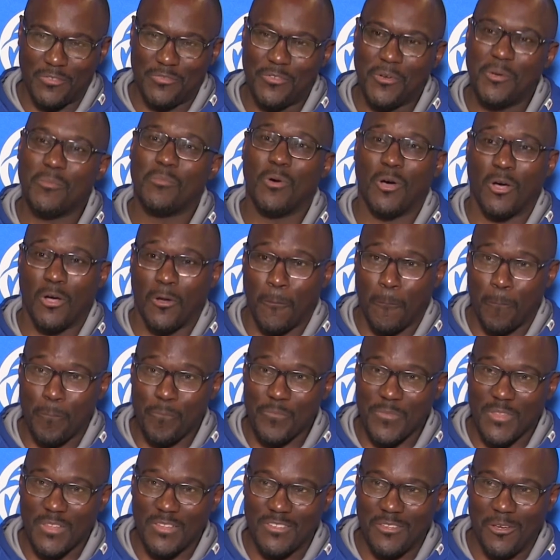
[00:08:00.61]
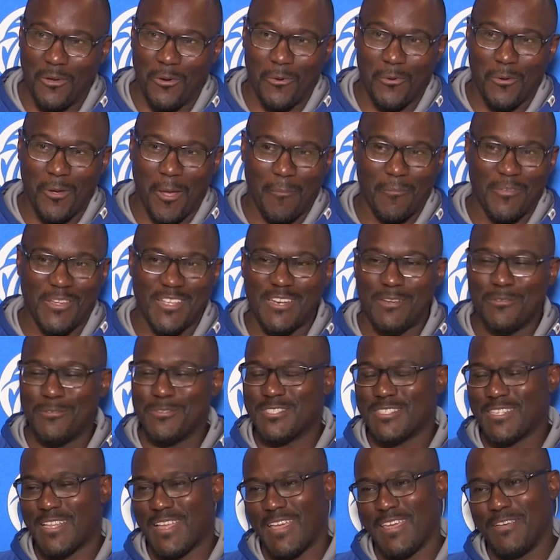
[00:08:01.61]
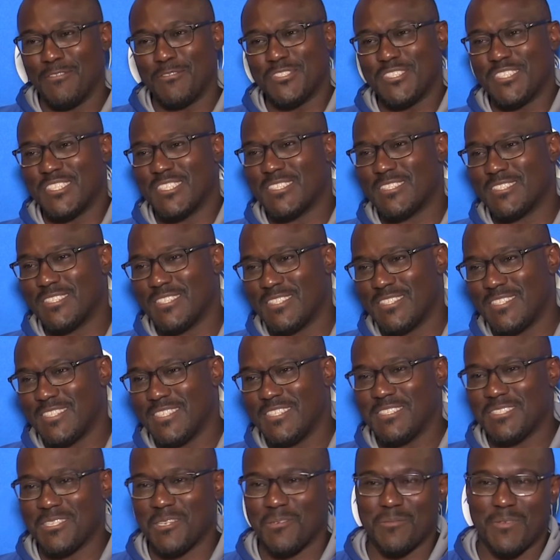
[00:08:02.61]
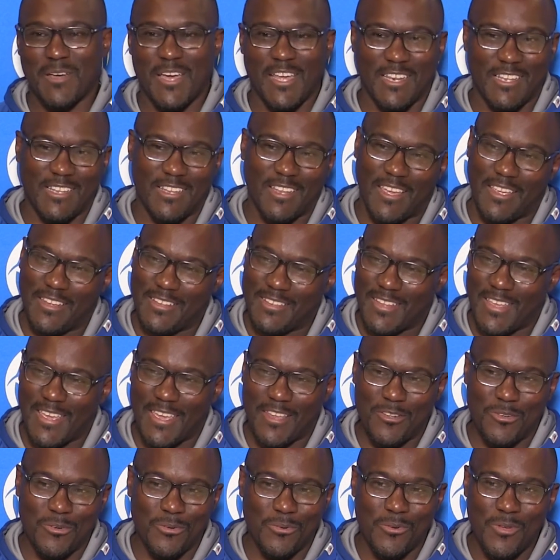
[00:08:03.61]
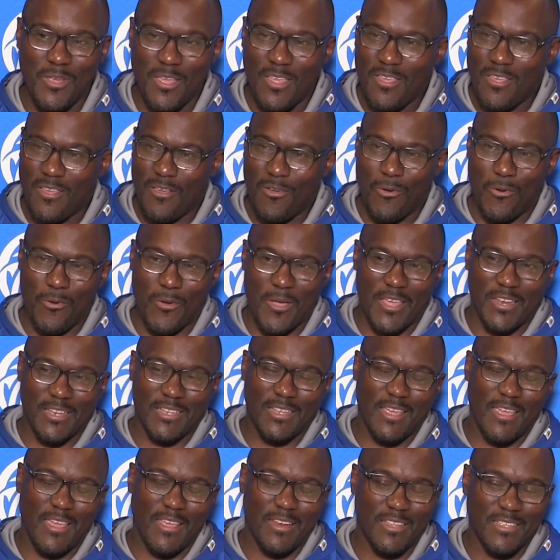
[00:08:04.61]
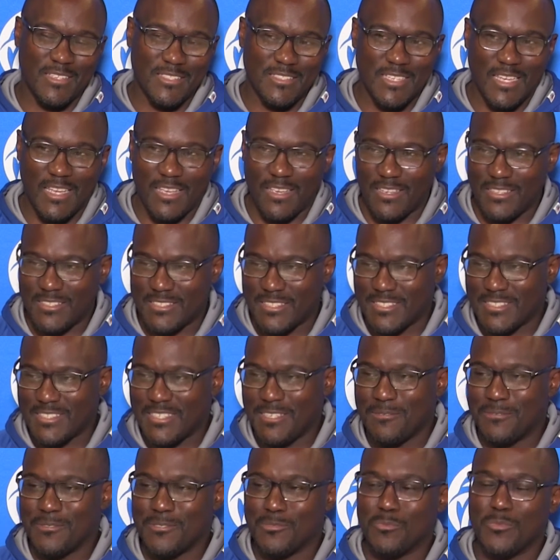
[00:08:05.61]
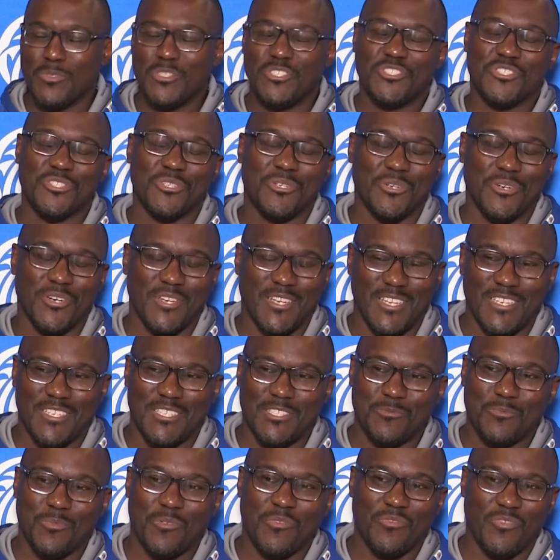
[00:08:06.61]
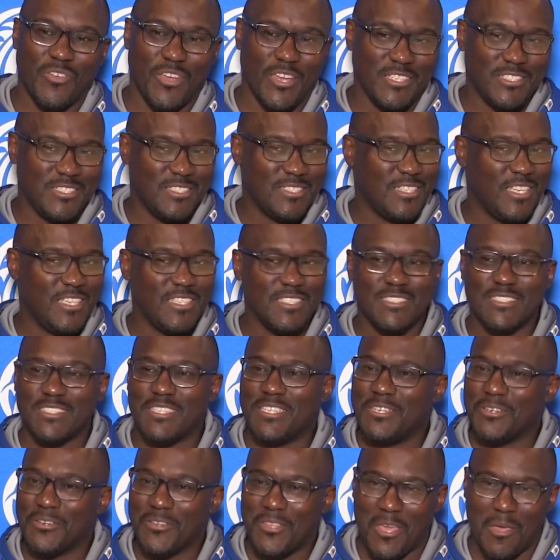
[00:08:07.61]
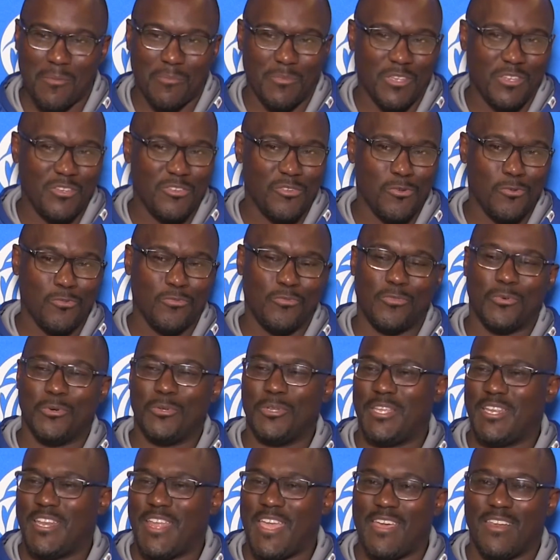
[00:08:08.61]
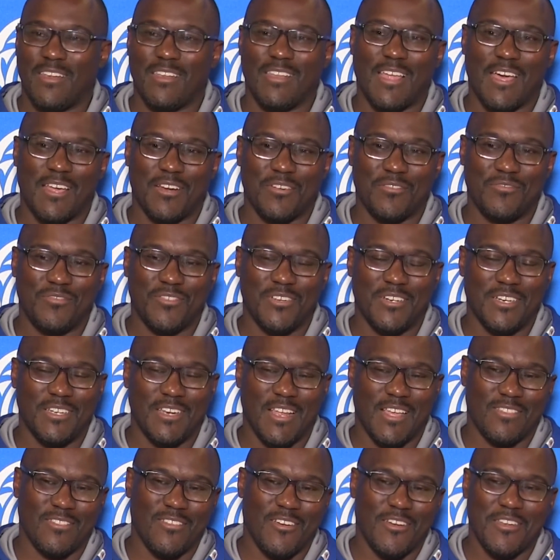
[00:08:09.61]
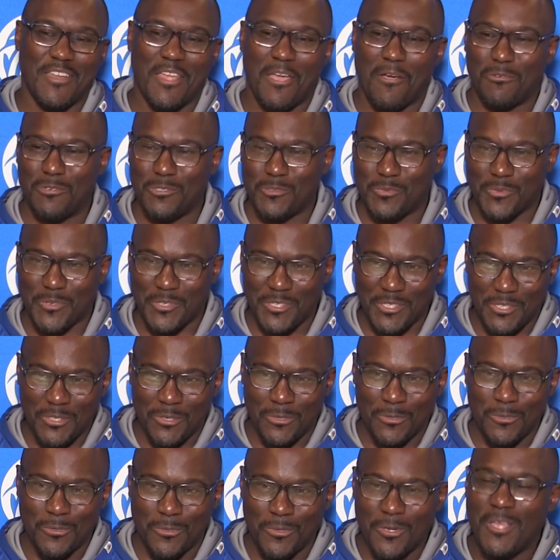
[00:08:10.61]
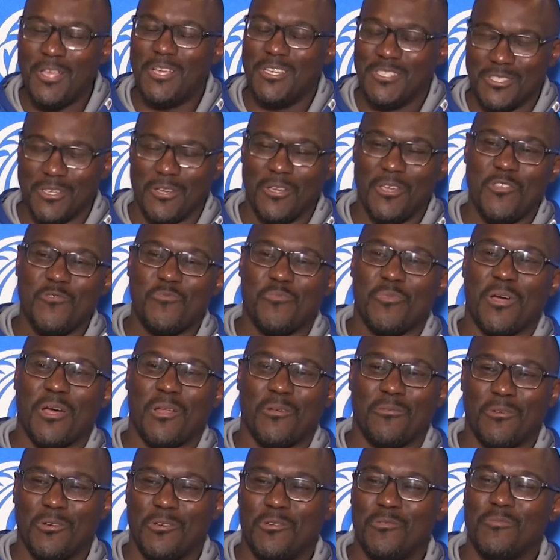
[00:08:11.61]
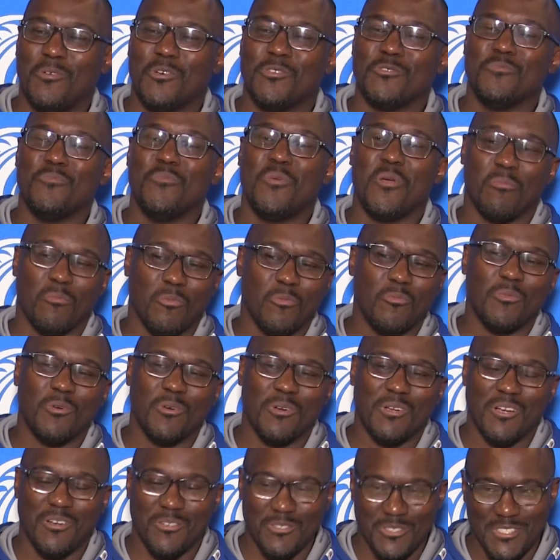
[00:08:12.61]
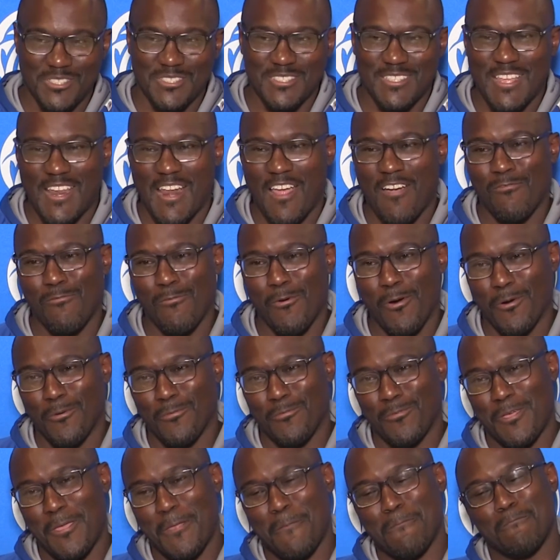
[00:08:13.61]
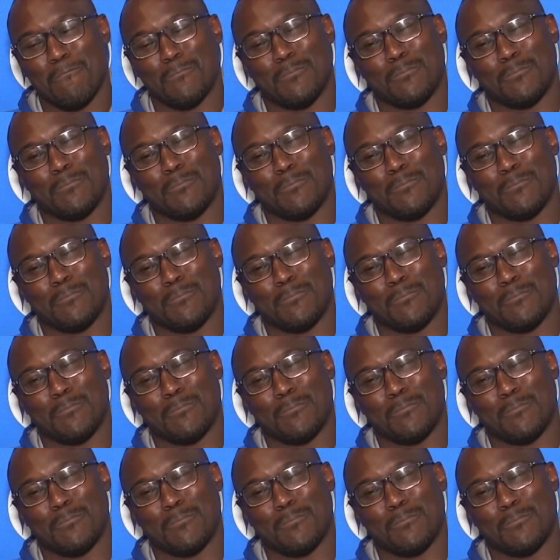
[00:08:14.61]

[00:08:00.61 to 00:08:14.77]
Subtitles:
football. So, I mean, it was just to see somebody like that who at his age, as he was maturing in this profession, he still kept it youthful and had a lot of fun. I thought that was pretty cool. So he's probably one of the most memorable coaches that I've worked with.